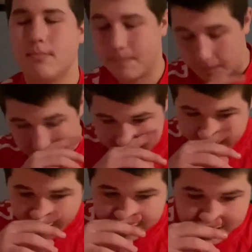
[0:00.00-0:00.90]
good as I've
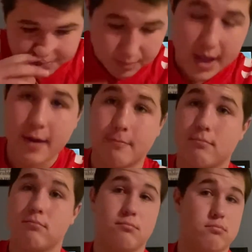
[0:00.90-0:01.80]
ever seen them play
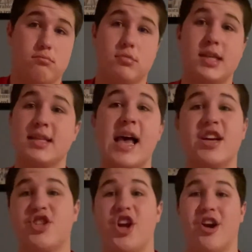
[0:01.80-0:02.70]
since
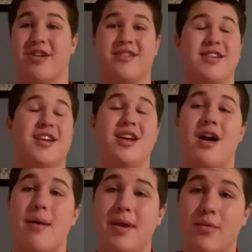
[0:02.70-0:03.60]
last year.
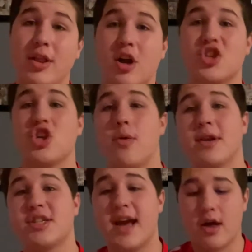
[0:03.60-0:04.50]
I mean, we lost so
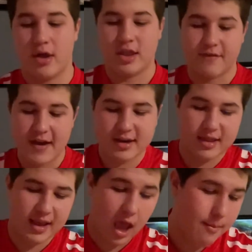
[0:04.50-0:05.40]
much talent, and the fact that
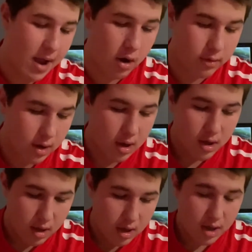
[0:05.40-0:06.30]
they came out
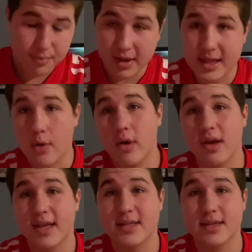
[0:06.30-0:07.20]
and played that well
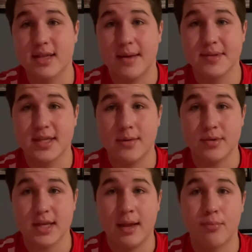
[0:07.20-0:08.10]
against this Clemson team
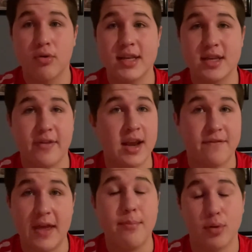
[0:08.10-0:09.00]
was impressive. And if
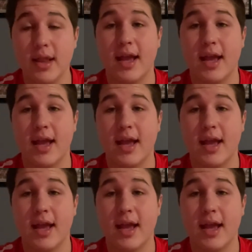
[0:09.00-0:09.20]
they play like